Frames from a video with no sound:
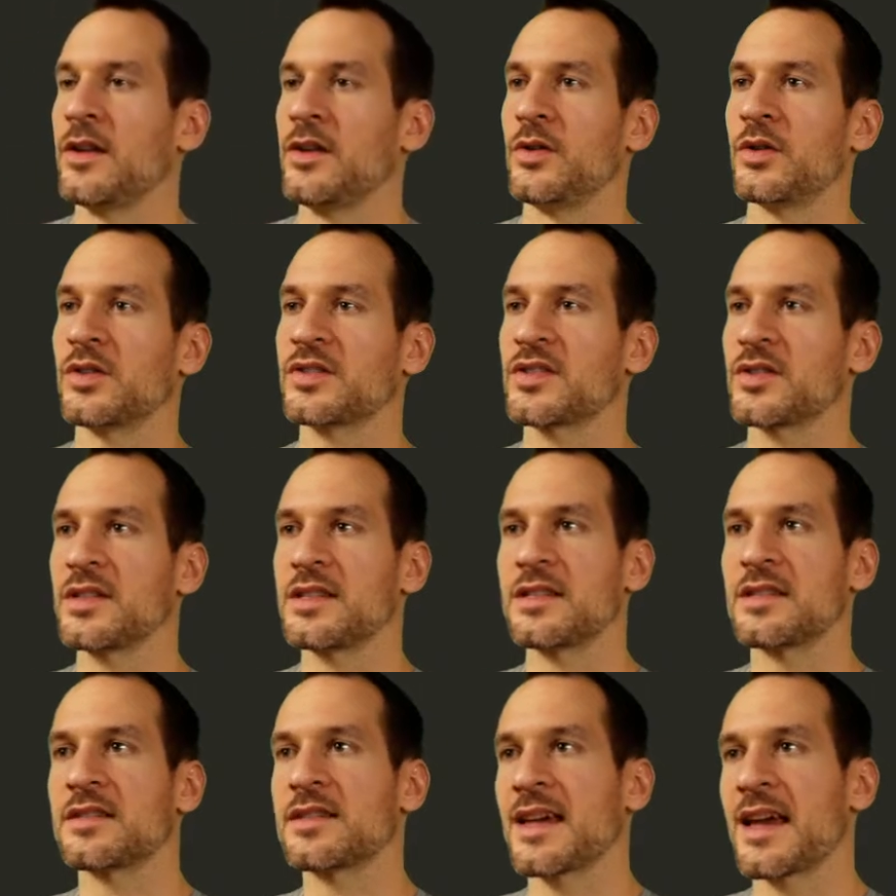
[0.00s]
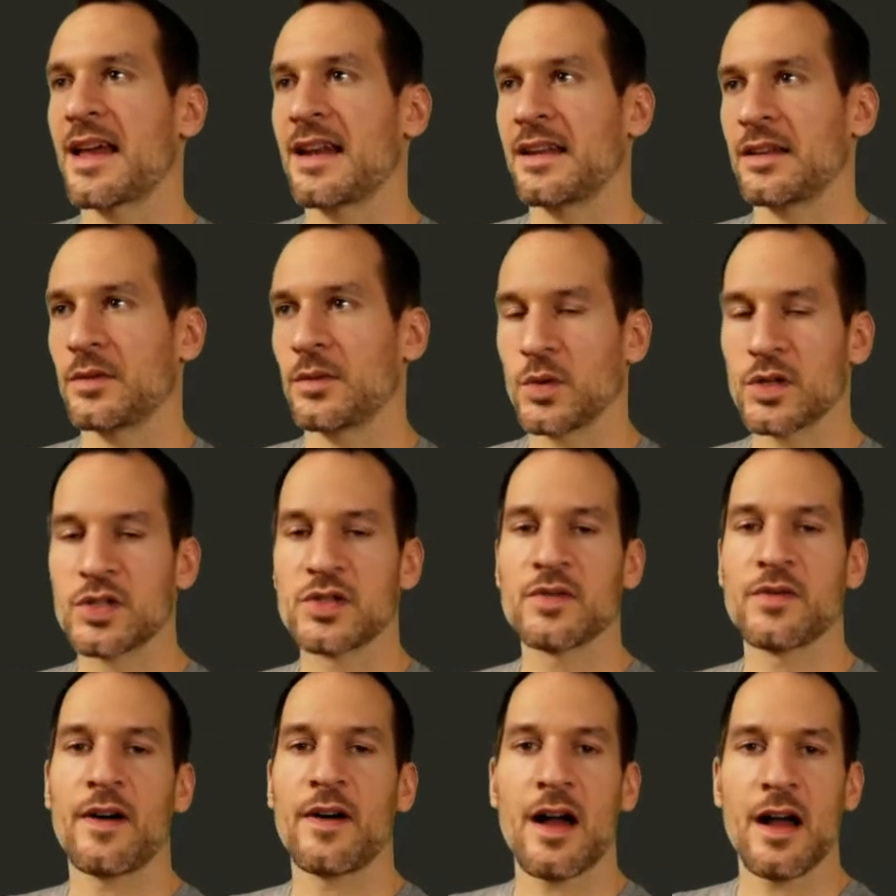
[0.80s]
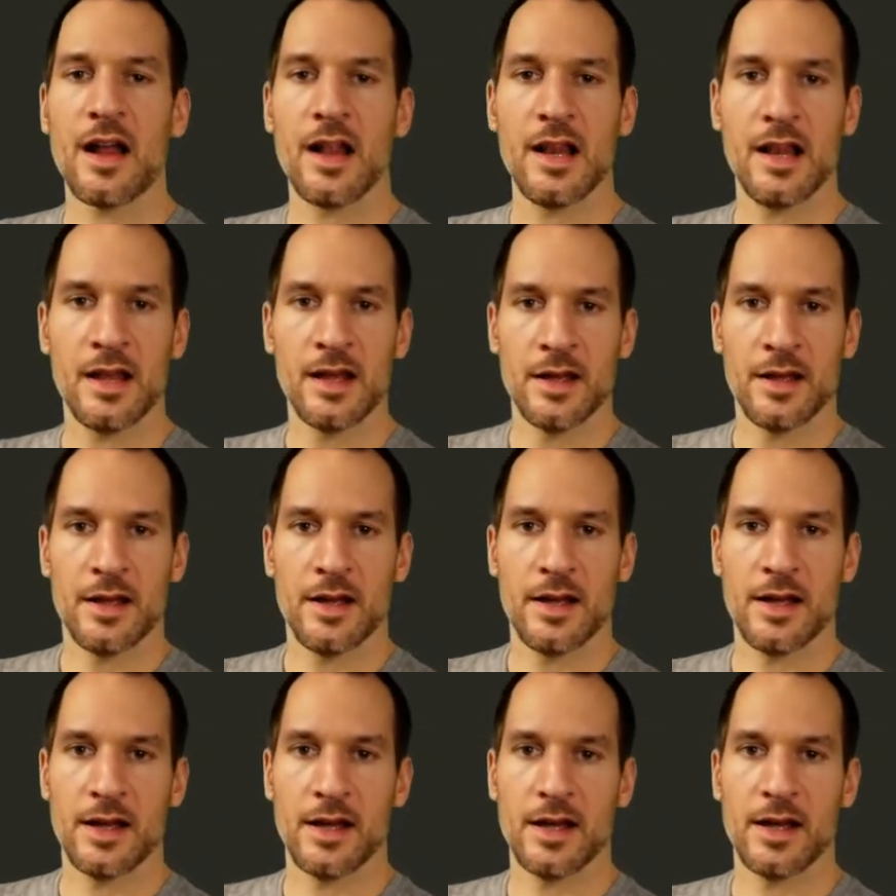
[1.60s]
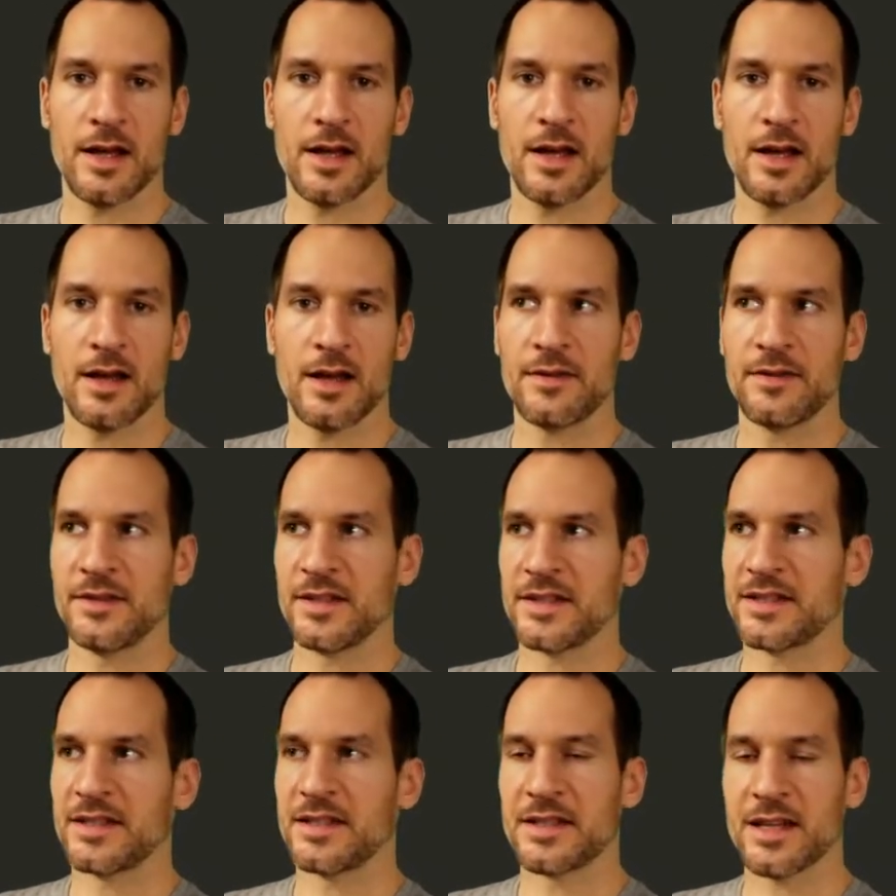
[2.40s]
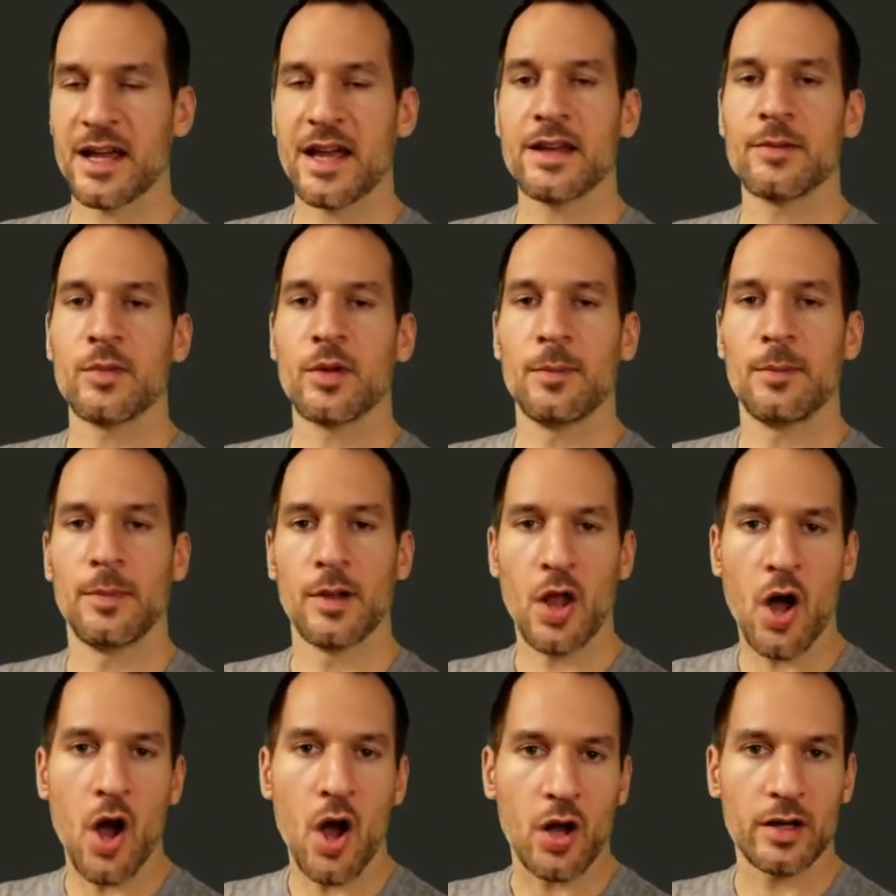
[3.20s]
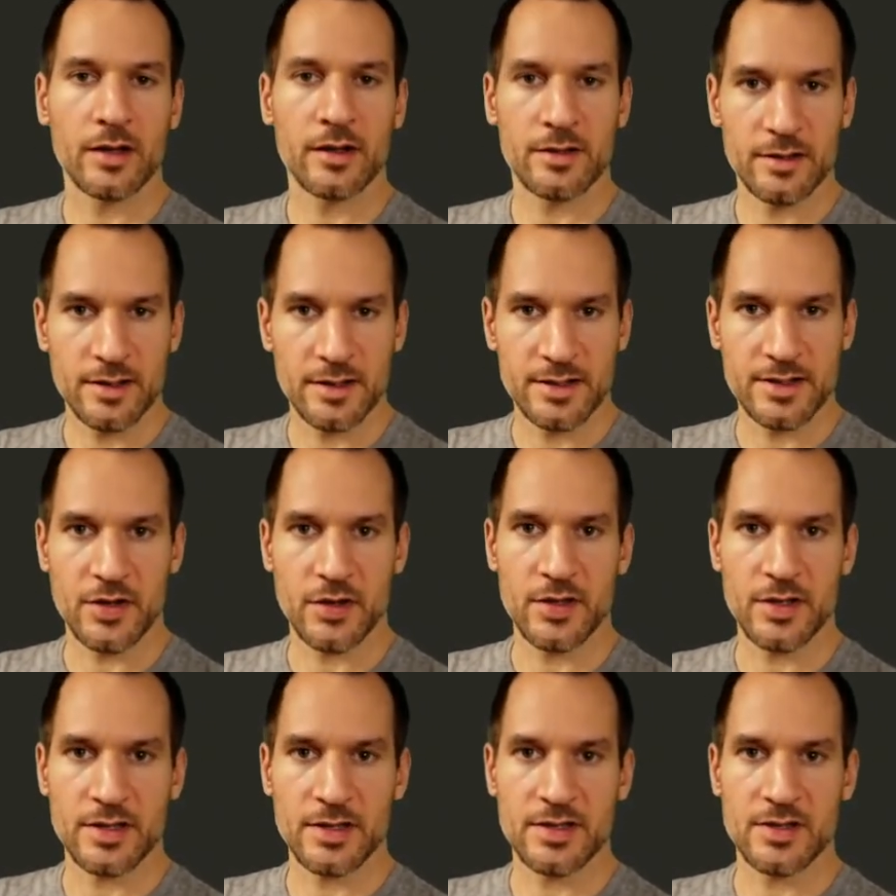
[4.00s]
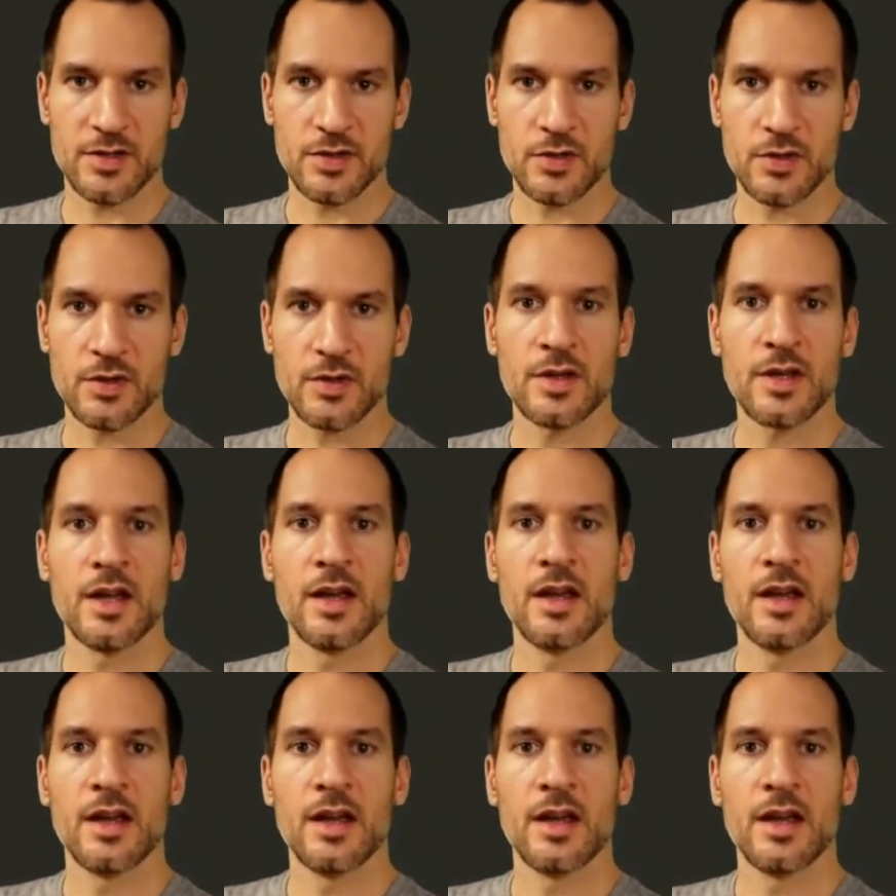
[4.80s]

You also need to tell it which file this designable block is going to